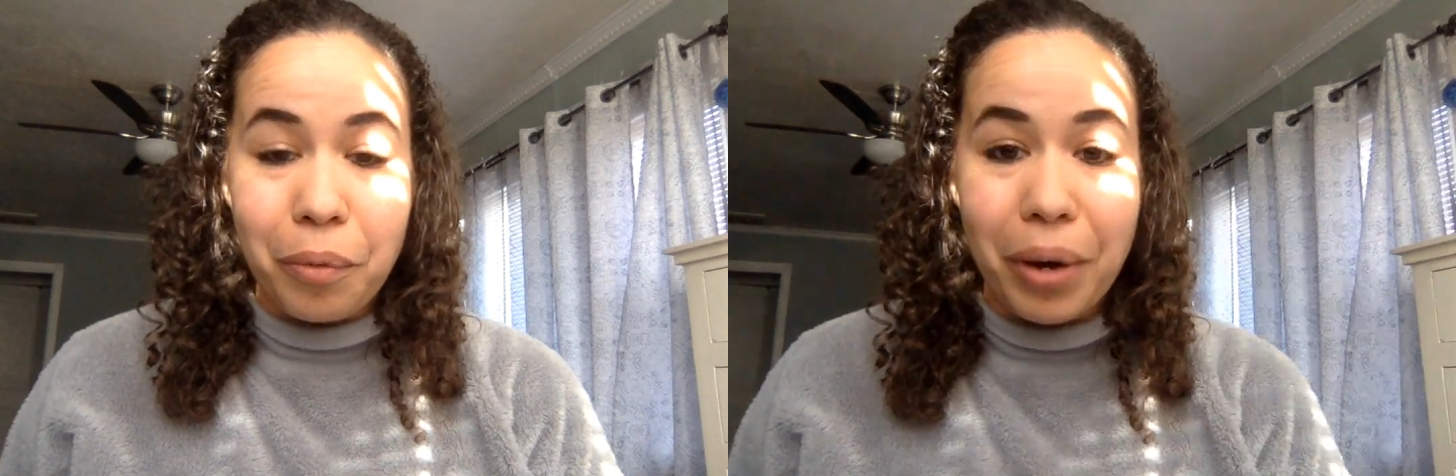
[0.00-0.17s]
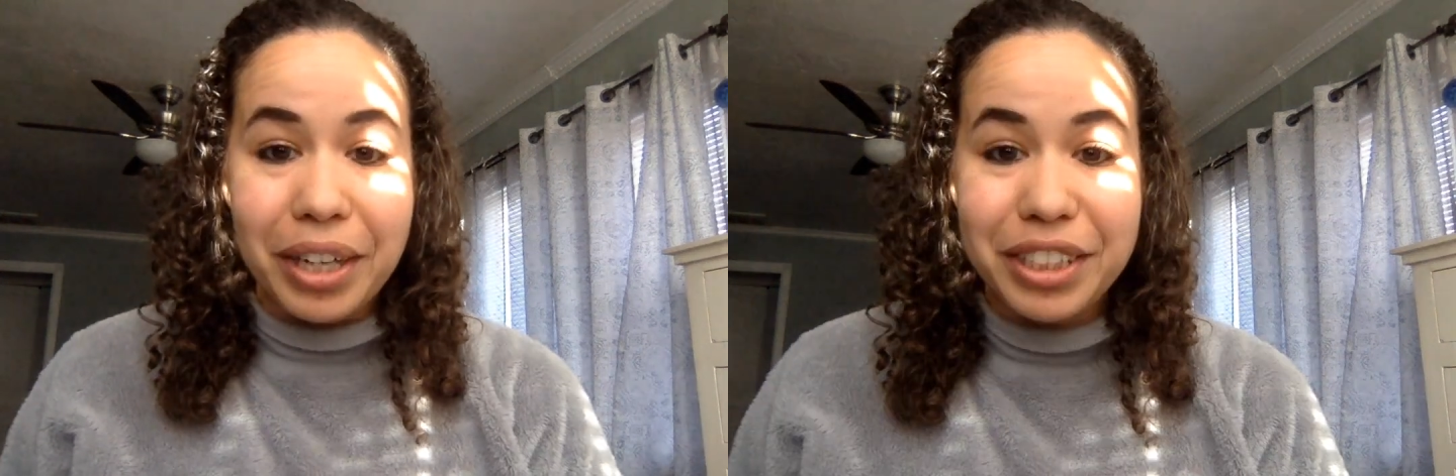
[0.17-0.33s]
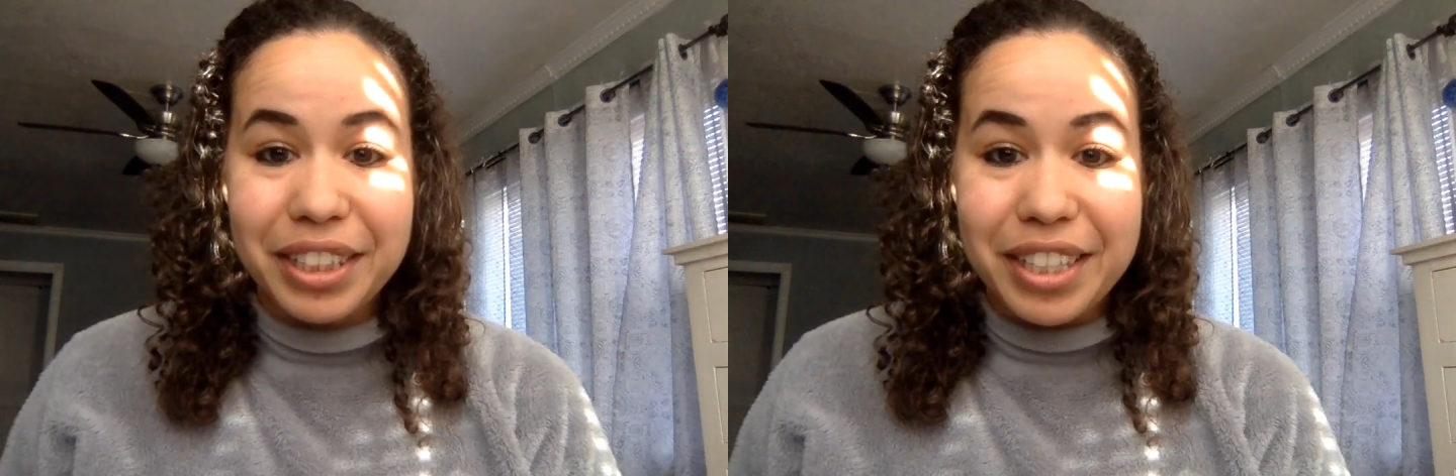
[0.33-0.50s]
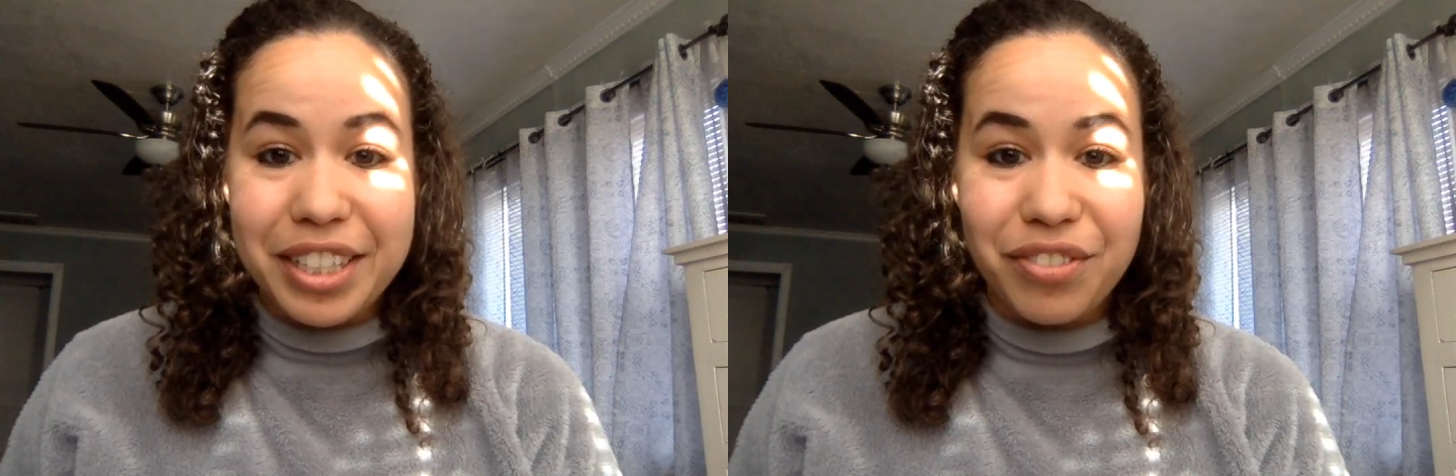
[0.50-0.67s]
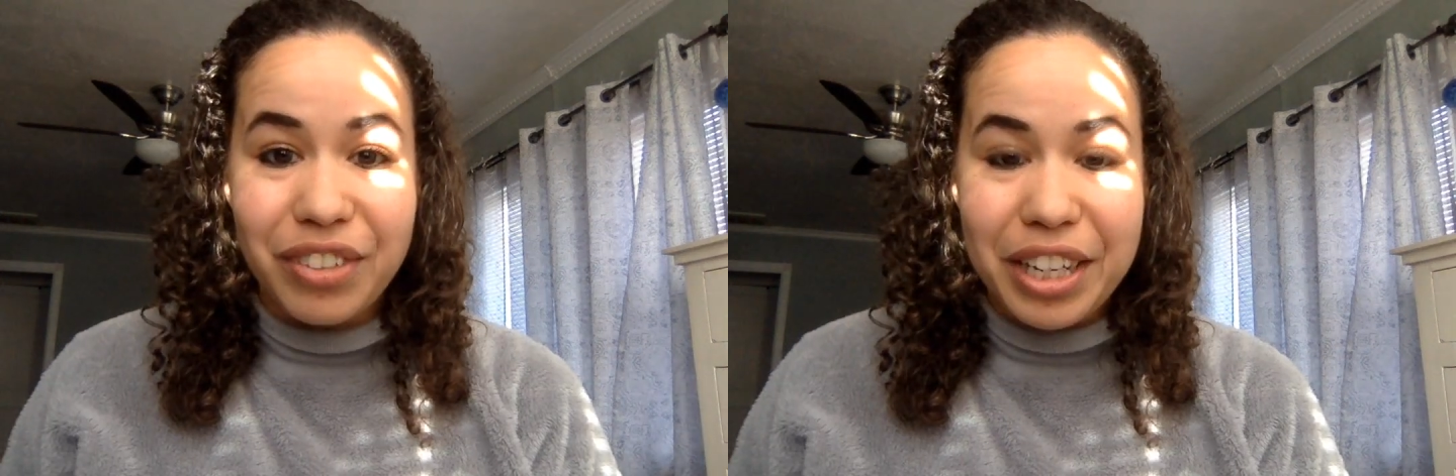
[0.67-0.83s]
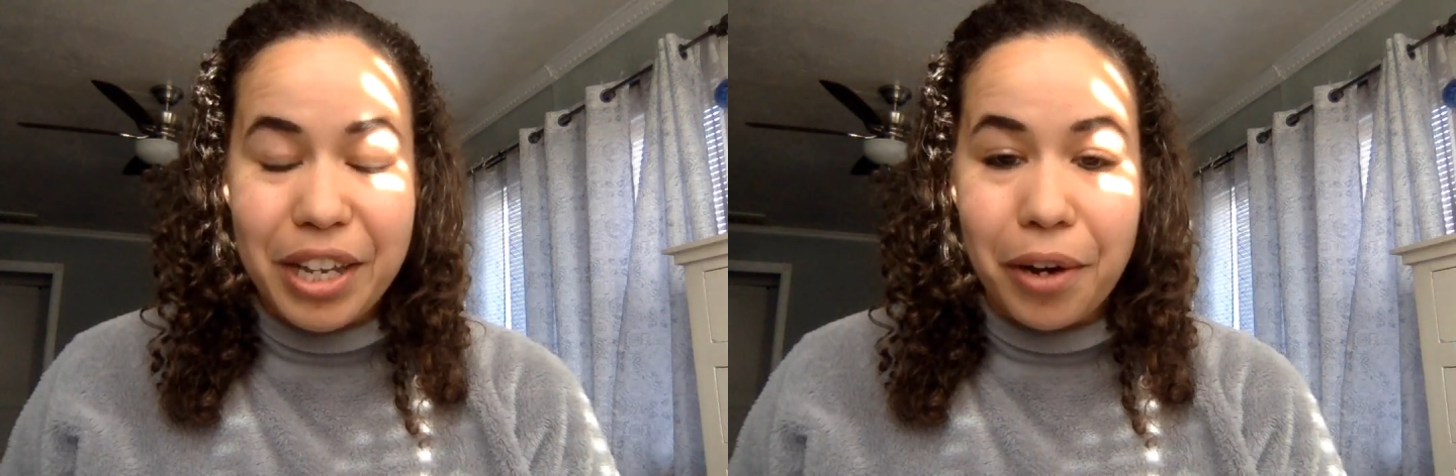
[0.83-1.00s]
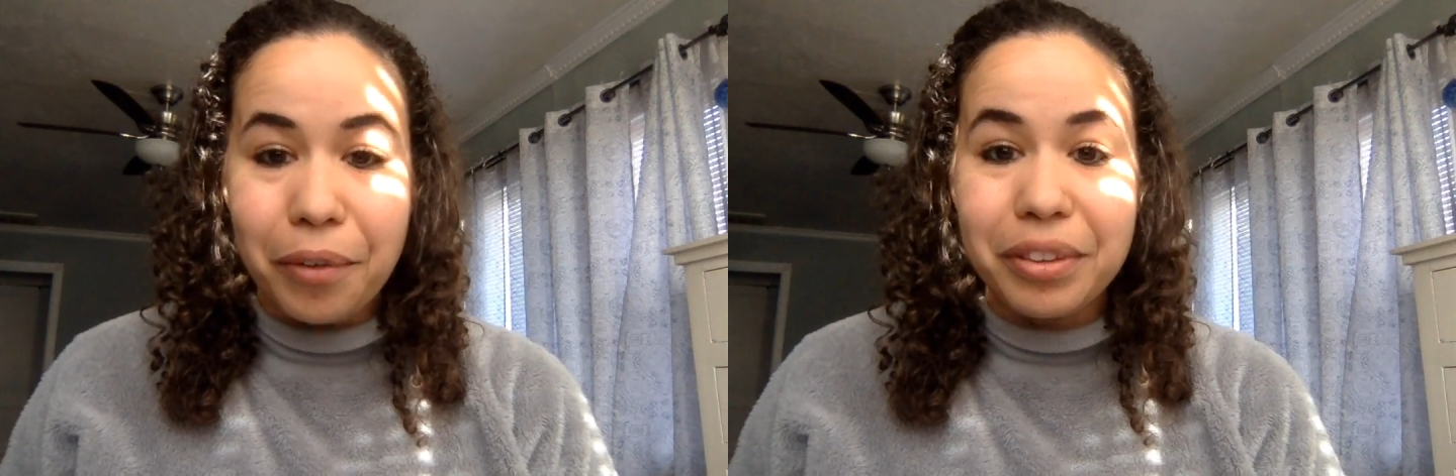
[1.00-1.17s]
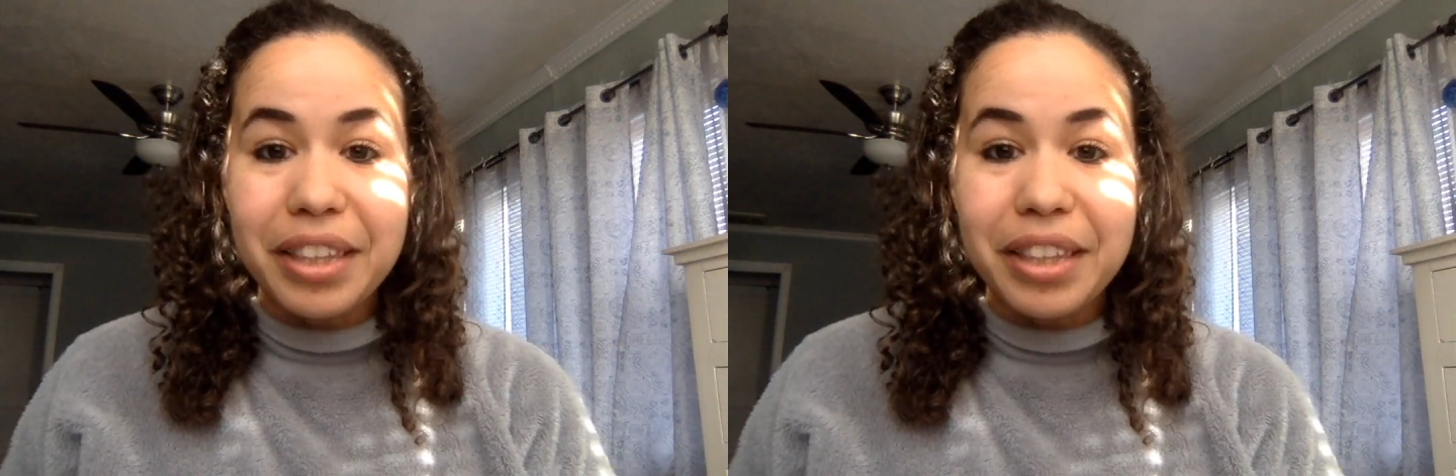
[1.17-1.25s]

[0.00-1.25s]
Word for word: watching this video.